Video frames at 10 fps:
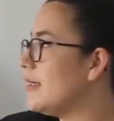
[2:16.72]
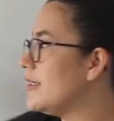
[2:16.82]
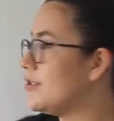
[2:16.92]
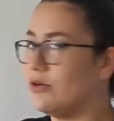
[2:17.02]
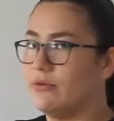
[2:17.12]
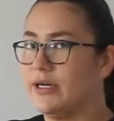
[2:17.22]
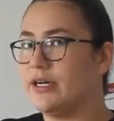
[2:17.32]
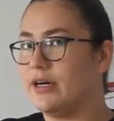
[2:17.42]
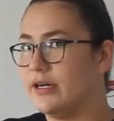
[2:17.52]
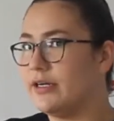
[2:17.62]
So 1
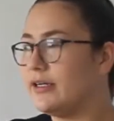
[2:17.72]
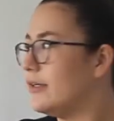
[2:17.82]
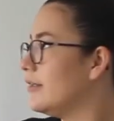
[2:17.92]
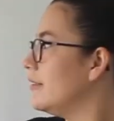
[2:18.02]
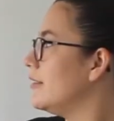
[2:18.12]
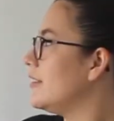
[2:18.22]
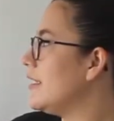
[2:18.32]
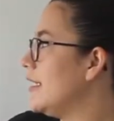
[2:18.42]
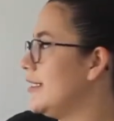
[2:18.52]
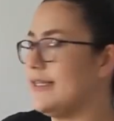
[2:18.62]
heart,
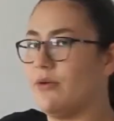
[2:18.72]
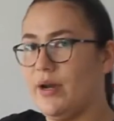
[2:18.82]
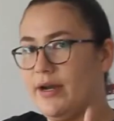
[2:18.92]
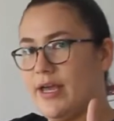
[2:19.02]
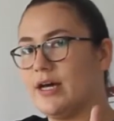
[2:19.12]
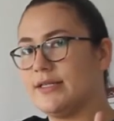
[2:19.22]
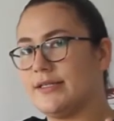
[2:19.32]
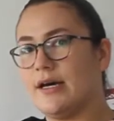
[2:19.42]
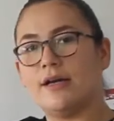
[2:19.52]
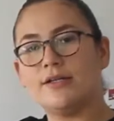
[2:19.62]

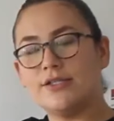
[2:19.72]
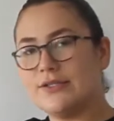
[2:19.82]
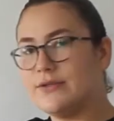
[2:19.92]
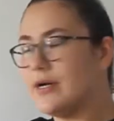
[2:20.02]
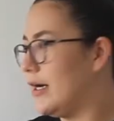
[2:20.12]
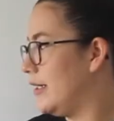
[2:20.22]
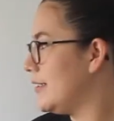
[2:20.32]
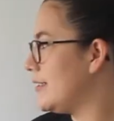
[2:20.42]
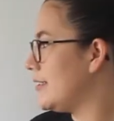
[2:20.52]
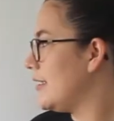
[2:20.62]
zeweriasa. 2
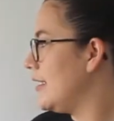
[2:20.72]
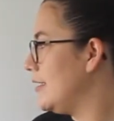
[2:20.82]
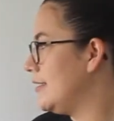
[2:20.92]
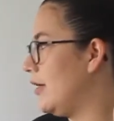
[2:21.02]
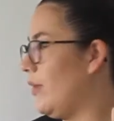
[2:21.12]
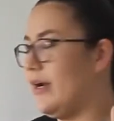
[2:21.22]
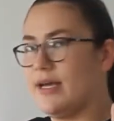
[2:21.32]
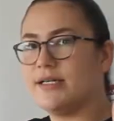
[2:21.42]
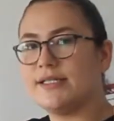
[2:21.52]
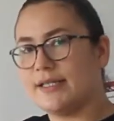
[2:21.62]
hearts,
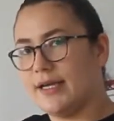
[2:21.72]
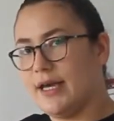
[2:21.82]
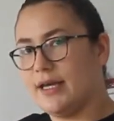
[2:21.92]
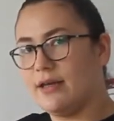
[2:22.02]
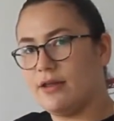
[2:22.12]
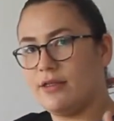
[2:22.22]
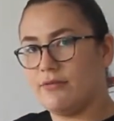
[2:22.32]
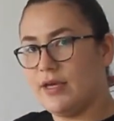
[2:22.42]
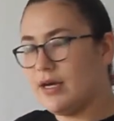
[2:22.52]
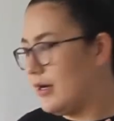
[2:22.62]
deweriasage.
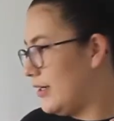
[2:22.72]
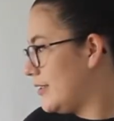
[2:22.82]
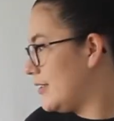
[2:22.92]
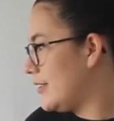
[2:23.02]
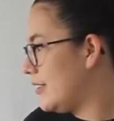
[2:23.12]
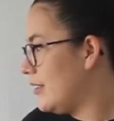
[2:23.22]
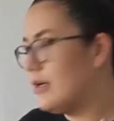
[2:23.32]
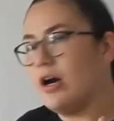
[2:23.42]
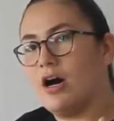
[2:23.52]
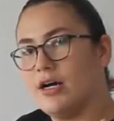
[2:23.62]
3 hearts,
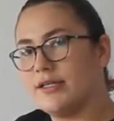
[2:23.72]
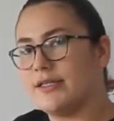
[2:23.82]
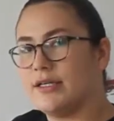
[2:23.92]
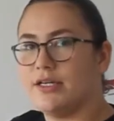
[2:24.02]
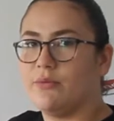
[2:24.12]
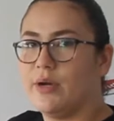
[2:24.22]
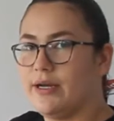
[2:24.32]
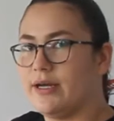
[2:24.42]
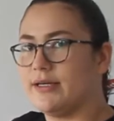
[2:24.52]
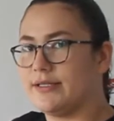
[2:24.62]
asa
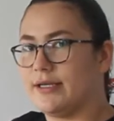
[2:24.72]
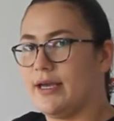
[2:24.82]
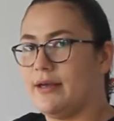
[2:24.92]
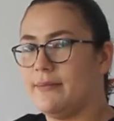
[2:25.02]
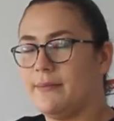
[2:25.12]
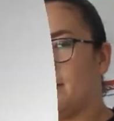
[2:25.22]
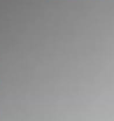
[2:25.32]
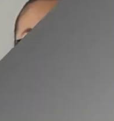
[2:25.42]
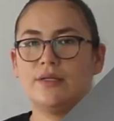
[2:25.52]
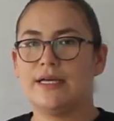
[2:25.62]
niweriasage.
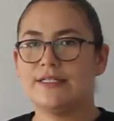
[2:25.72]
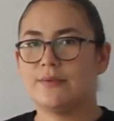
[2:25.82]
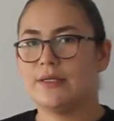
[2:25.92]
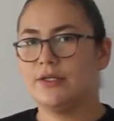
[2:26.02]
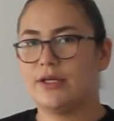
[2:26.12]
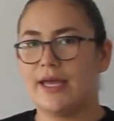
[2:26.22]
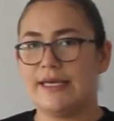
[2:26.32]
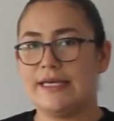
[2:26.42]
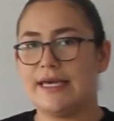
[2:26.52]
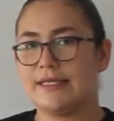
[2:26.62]
So last we're going to look
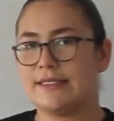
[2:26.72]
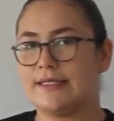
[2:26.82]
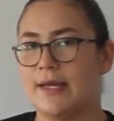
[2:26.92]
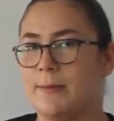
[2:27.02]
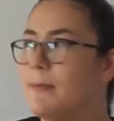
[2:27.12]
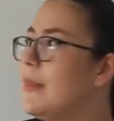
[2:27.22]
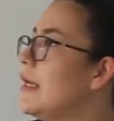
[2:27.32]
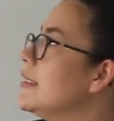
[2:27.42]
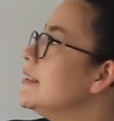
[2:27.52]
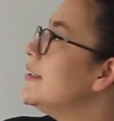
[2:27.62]
at EN stem.
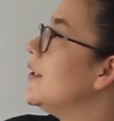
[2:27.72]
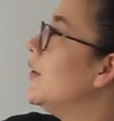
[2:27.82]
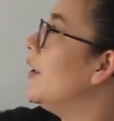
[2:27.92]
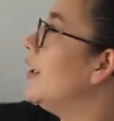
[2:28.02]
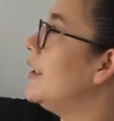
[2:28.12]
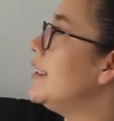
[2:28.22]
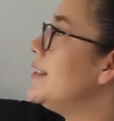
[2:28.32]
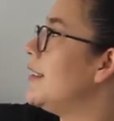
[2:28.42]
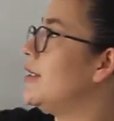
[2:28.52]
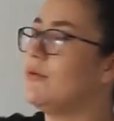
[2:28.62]
So
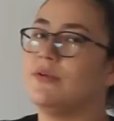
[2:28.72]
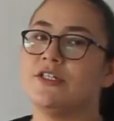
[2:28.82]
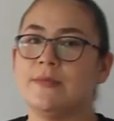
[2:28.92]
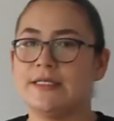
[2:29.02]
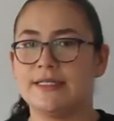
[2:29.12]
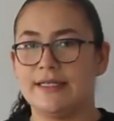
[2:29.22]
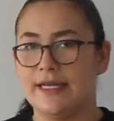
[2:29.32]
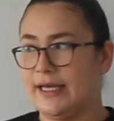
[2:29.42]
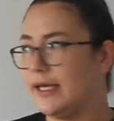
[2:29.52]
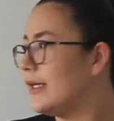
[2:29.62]
ahnezera, which means a
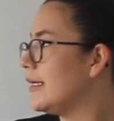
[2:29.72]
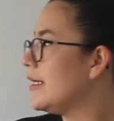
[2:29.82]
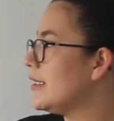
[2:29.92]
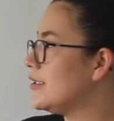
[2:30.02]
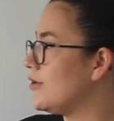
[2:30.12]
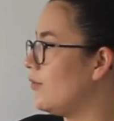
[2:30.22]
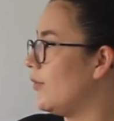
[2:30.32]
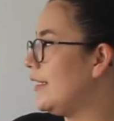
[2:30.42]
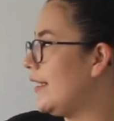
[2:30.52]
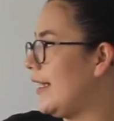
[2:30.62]
day. So
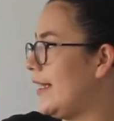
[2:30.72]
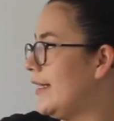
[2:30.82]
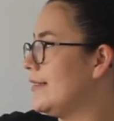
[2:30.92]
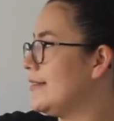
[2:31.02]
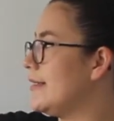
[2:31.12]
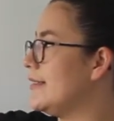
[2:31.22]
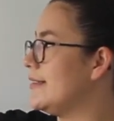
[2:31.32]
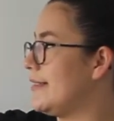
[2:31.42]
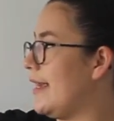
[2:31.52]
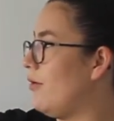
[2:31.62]
1 day is
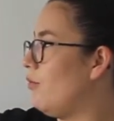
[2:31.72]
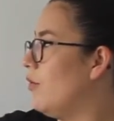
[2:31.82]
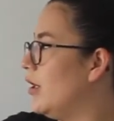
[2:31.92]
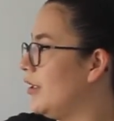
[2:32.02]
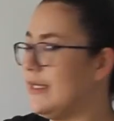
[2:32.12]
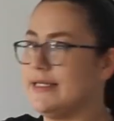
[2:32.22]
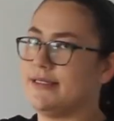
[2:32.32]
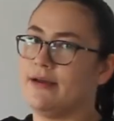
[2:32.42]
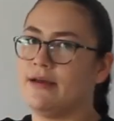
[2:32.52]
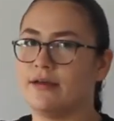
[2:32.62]

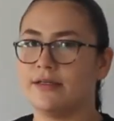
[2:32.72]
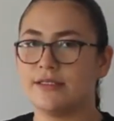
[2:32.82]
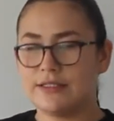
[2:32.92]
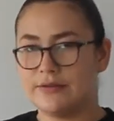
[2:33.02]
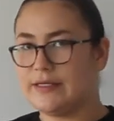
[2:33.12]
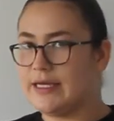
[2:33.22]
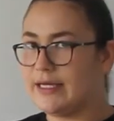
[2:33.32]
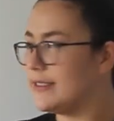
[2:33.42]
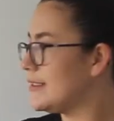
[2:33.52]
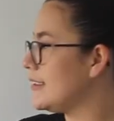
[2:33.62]
zewahnezera. 2
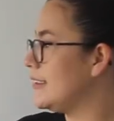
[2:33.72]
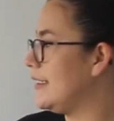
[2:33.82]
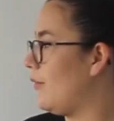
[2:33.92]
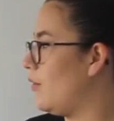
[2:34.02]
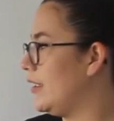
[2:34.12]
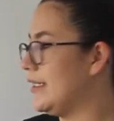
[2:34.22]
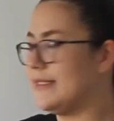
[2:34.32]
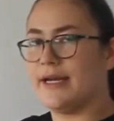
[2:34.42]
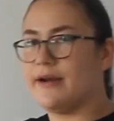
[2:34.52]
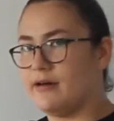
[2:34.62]
days,
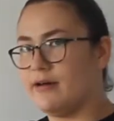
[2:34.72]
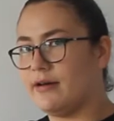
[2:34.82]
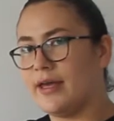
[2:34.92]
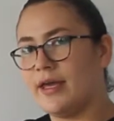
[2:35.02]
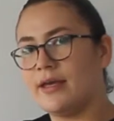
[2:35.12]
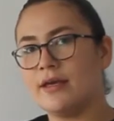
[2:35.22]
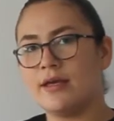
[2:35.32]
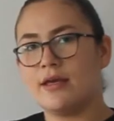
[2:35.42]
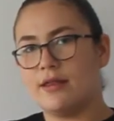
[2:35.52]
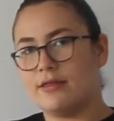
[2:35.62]
dewahnezerage.
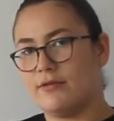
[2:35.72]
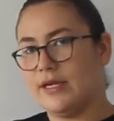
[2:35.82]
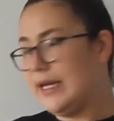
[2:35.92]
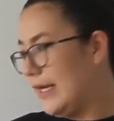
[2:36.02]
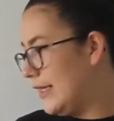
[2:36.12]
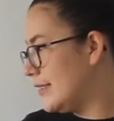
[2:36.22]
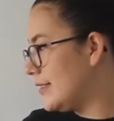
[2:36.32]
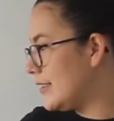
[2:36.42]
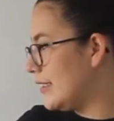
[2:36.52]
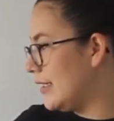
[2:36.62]
3
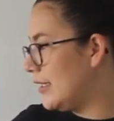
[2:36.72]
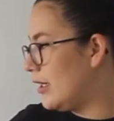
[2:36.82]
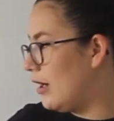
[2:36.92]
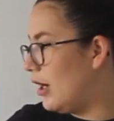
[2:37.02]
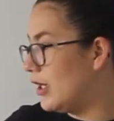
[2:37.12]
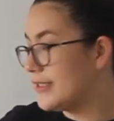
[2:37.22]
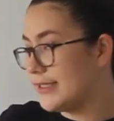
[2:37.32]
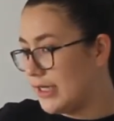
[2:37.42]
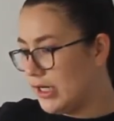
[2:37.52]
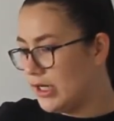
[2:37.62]
days,
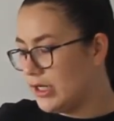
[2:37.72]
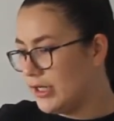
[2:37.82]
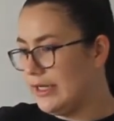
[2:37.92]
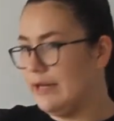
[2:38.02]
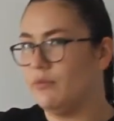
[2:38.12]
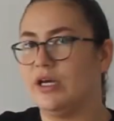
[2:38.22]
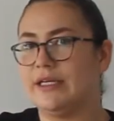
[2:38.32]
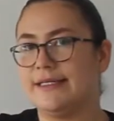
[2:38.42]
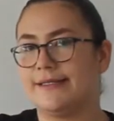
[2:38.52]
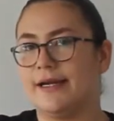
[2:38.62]
asa
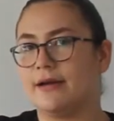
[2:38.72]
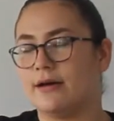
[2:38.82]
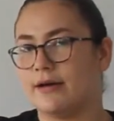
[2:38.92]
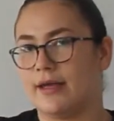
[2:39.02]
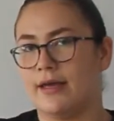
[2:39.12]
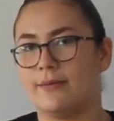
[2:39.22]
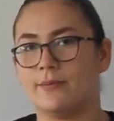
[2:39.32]
niwahnezerage.